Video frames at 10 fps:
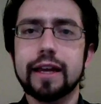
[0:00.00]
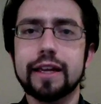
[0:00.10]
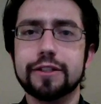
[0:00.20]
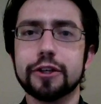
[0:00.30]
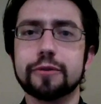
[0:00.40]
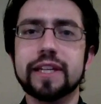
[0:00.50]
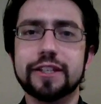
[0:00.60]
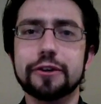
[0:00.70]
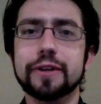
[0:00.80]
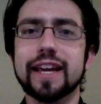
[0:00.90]
it took me
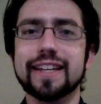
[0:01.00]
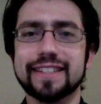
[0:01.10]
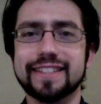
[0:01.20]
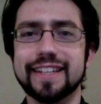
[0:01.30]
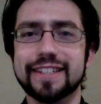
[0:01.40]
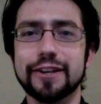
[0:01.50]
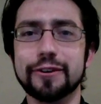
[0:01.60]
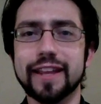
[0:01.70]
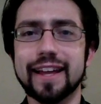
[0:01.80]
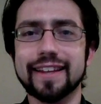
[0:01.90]
2 days to
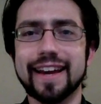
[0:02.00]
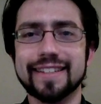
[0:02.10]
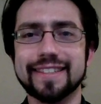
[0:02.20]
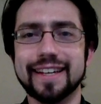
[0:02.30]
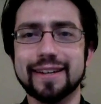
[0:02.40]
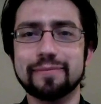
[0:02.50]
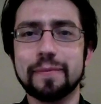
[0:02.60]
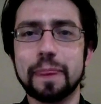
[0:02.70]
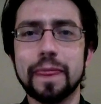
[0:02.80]
do that last time.